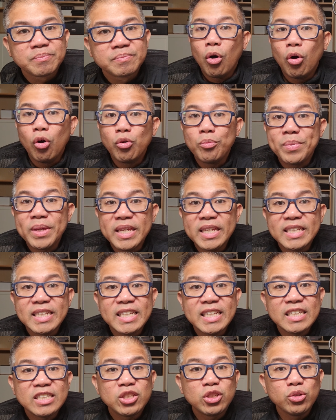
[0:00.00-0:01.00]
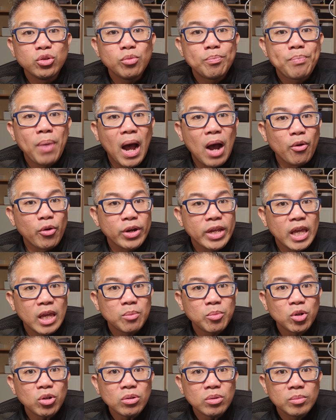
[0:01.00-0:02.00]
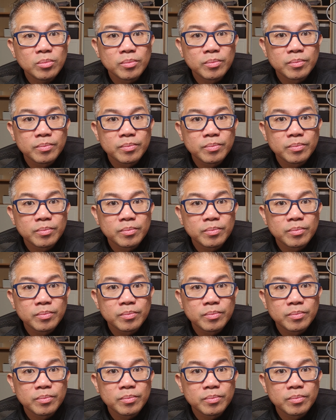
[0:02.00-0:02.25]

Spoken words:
OBD2 power cable,